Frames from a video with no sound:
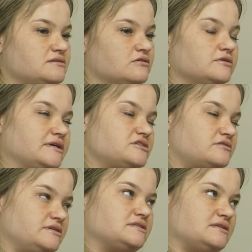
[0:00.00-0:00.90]

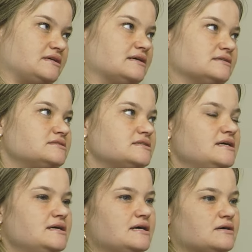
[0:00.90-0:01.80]
excreted out,
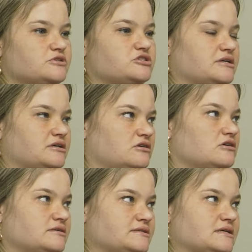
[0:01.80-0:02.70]
which they
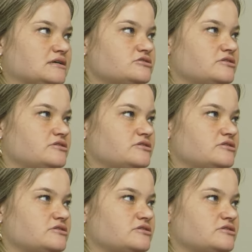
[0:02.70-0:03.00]
can't now. So